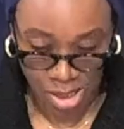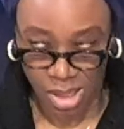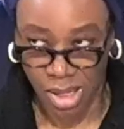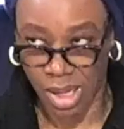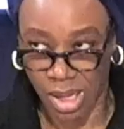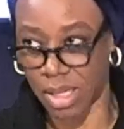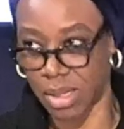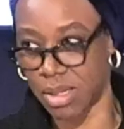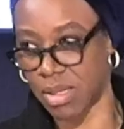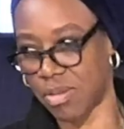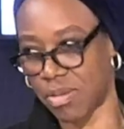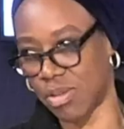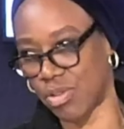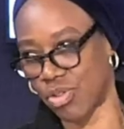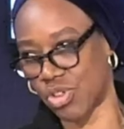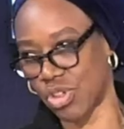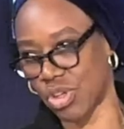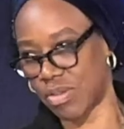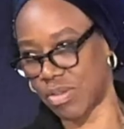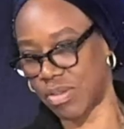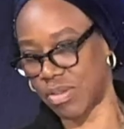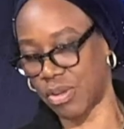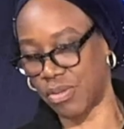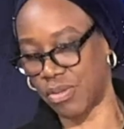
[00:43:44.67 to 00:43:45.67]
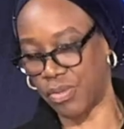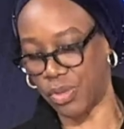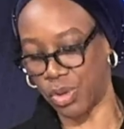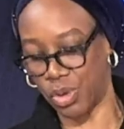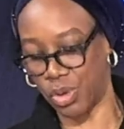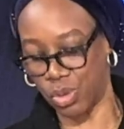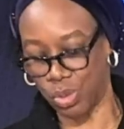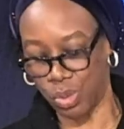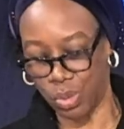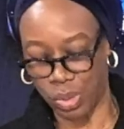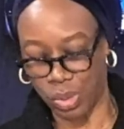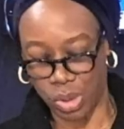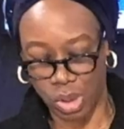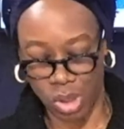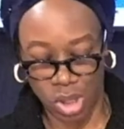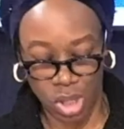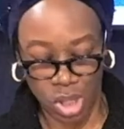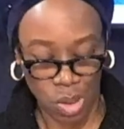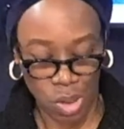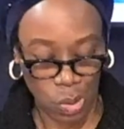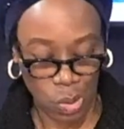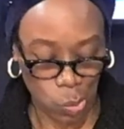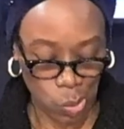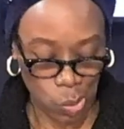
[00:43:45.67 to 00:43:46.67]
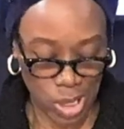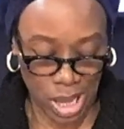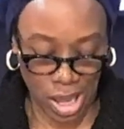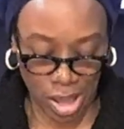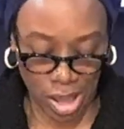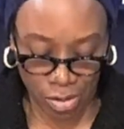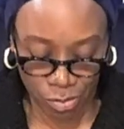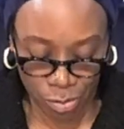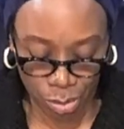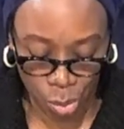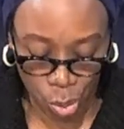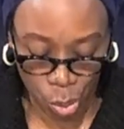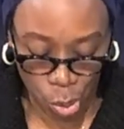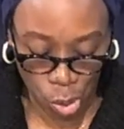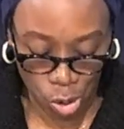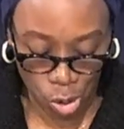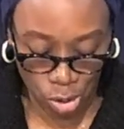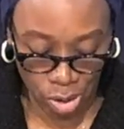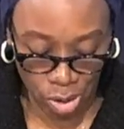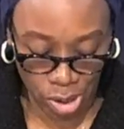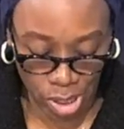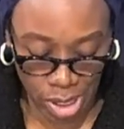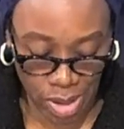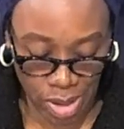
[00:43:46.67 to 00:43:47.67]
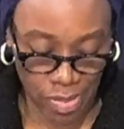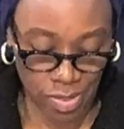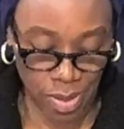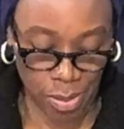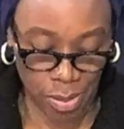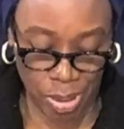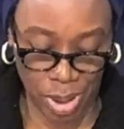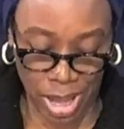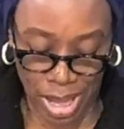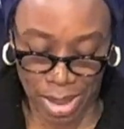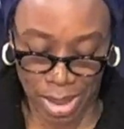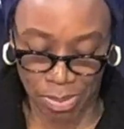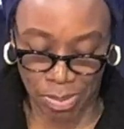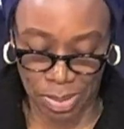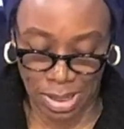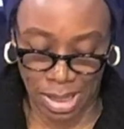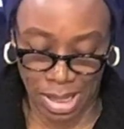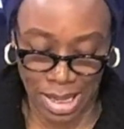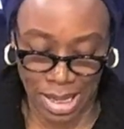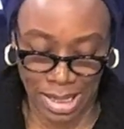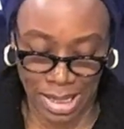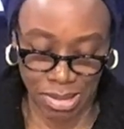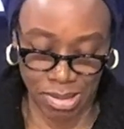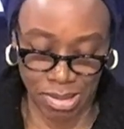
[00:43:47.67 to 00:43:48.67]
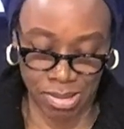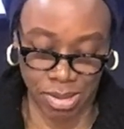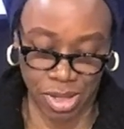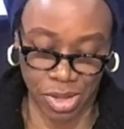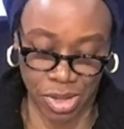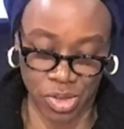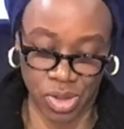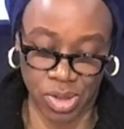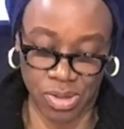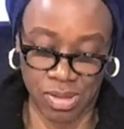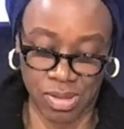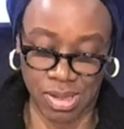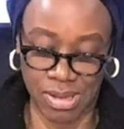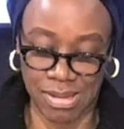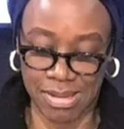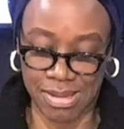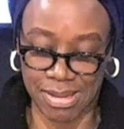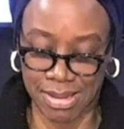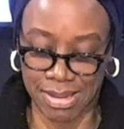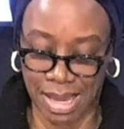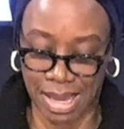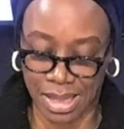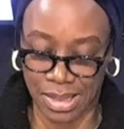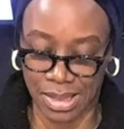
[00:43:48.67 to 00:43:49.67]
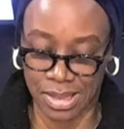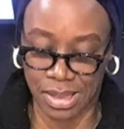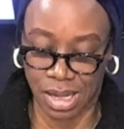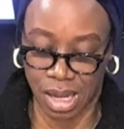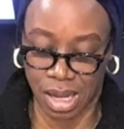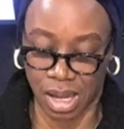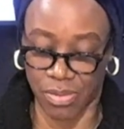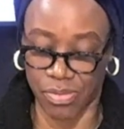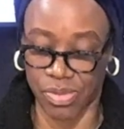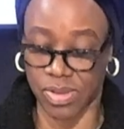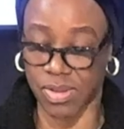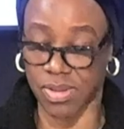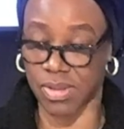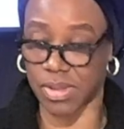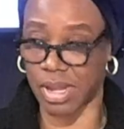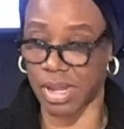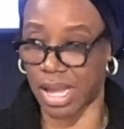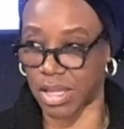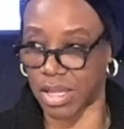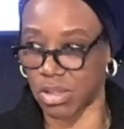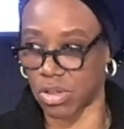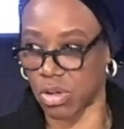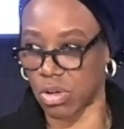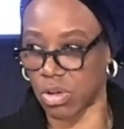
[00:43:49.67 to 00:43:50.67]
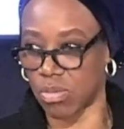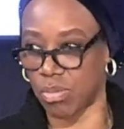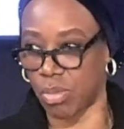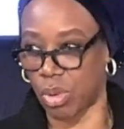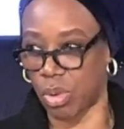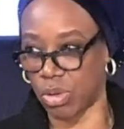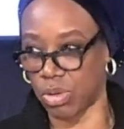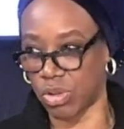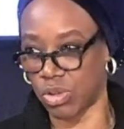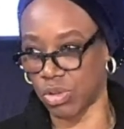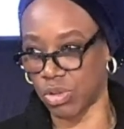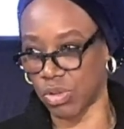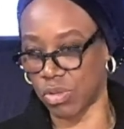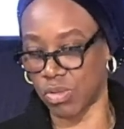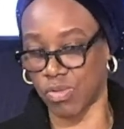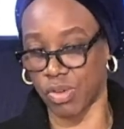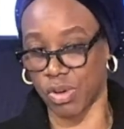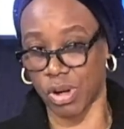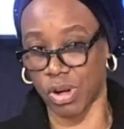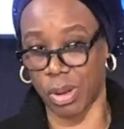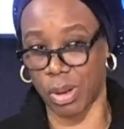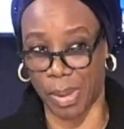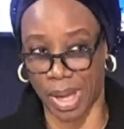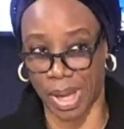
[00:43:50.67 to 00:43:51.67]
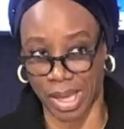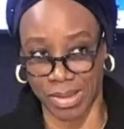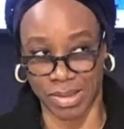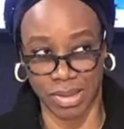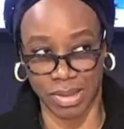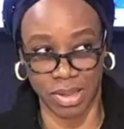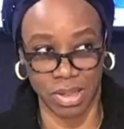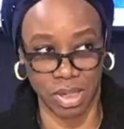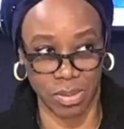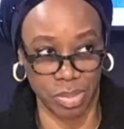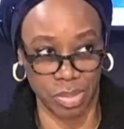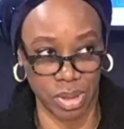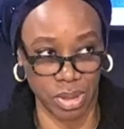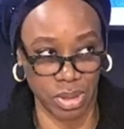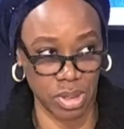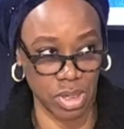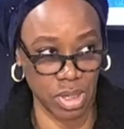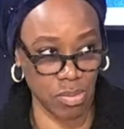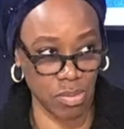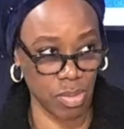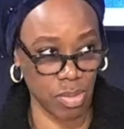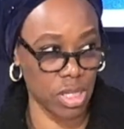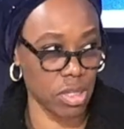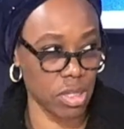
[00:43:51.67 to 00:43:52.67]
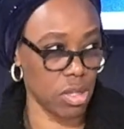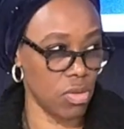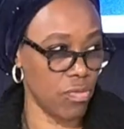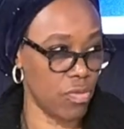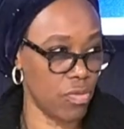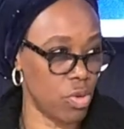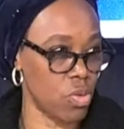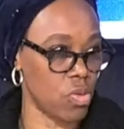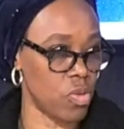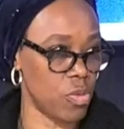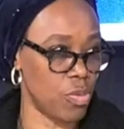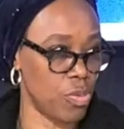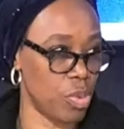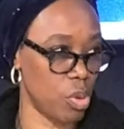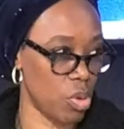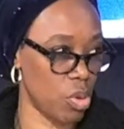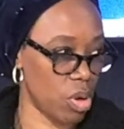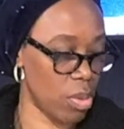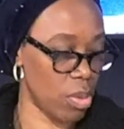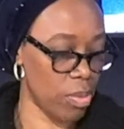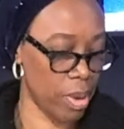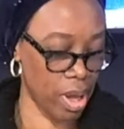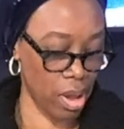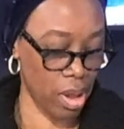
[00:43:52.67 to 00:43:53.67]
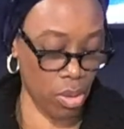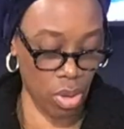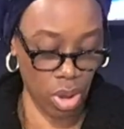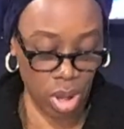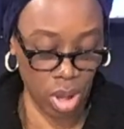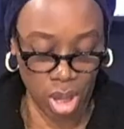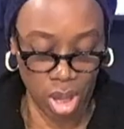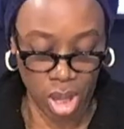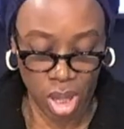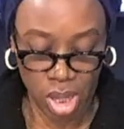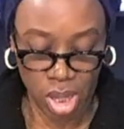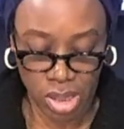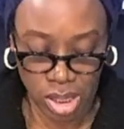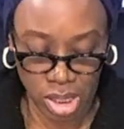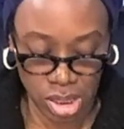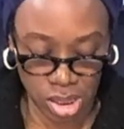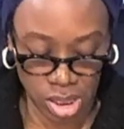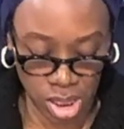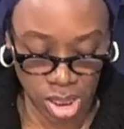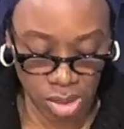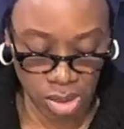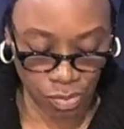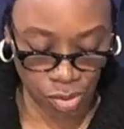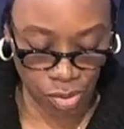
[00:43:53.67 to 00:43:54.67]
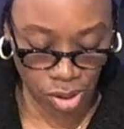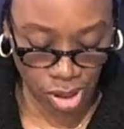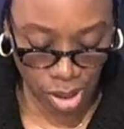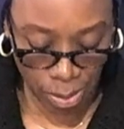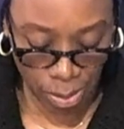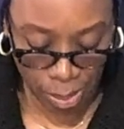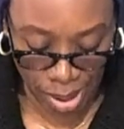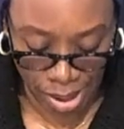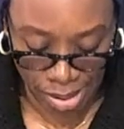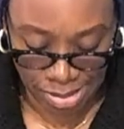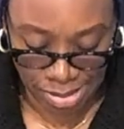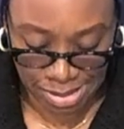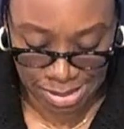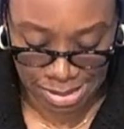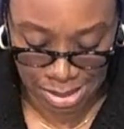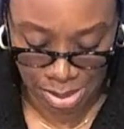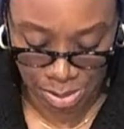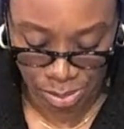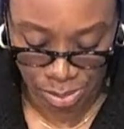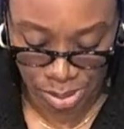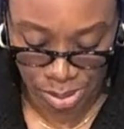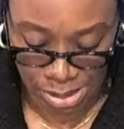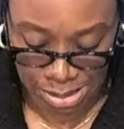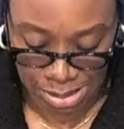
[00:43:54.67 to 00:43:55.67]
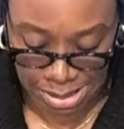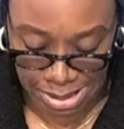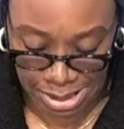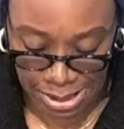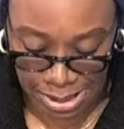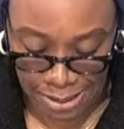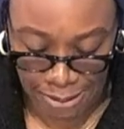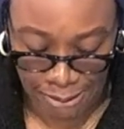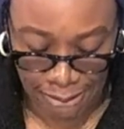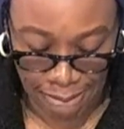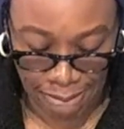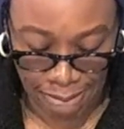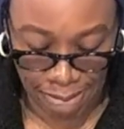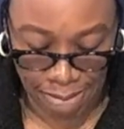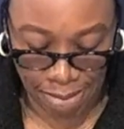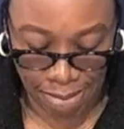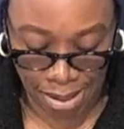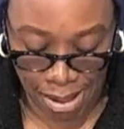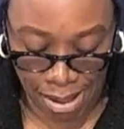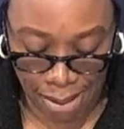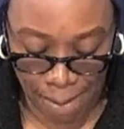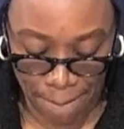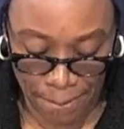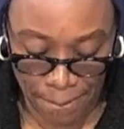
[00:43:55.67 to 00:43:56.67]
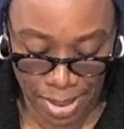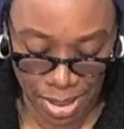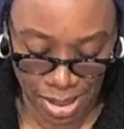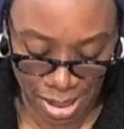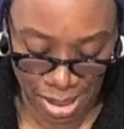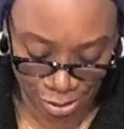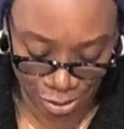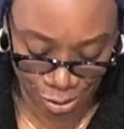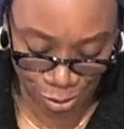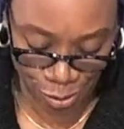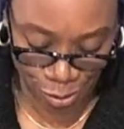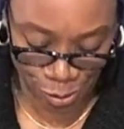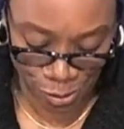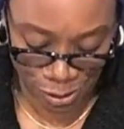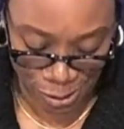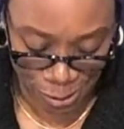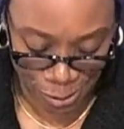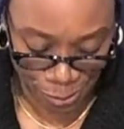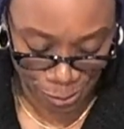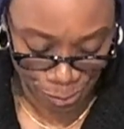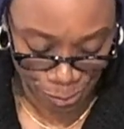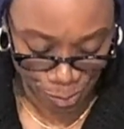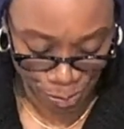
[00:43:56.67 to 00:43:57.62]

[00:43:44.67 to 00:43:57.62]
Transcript: And this is just a few. We have more in the pipeline, such as a set of standard modules for capacity building. Many of you spoke about the need for capacity building yesterday.